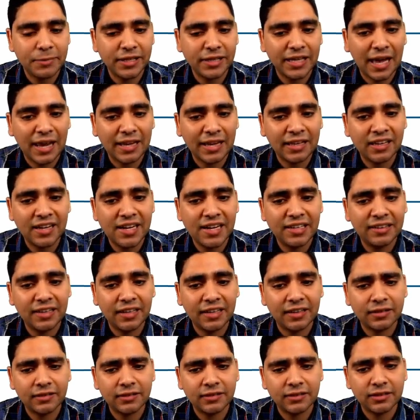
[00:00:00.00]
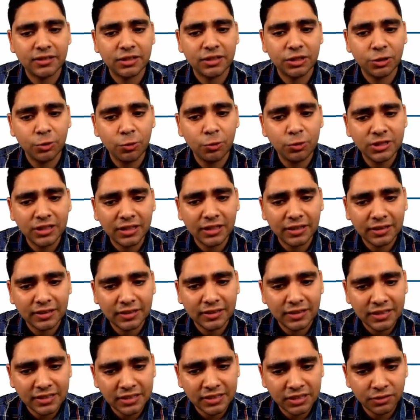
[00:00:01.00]
calculated using
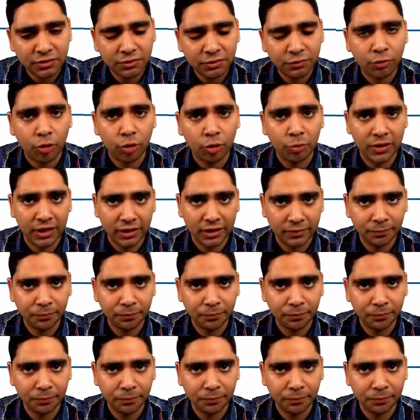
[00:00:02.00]
this formula.